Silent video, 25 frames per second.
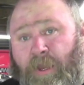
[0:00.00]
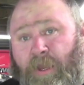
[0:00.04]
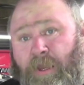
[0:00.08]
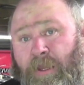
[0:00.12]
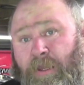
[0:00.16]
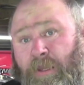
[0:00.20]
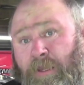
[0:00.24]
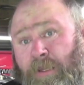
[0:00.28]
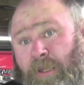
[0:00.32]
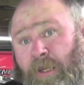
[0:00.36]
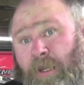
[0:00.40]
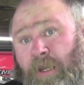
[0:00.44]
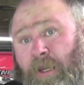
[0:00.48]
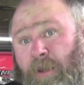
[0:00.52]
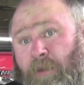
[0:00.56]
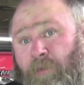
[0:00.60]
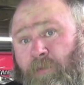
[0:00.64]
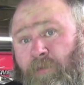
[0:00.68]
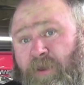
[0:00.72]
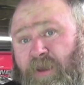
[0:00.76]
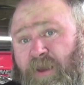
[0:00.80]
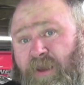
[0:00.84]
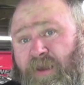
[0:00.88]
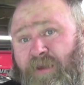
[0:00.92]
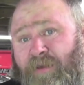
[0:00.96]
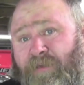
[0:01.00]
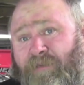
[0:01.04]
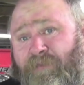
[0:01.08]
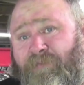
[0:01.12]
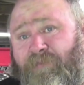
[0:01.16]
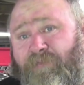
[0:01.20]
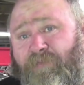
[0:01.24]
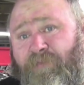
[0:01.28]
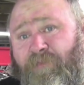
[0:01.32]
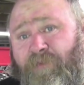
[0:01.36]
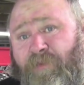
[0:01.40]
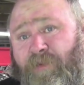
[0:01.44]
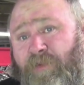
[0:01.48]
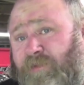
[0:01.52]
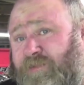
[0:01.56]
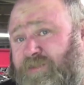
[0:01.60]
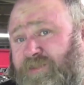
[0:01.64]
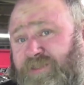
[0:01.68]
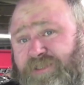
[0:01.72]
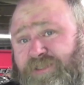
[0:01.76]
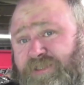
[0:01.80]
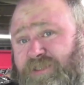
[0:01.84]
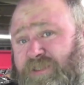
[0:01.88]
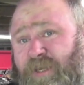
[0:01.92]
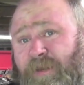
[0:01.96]
and we have
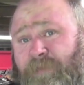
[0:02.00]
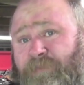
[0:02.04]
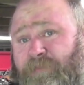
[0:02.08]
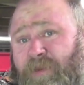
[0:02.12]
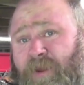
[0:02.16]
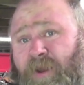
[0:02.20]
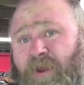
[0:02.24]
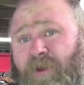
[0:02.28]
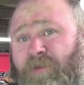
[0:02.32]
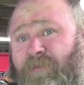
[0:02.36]
skipped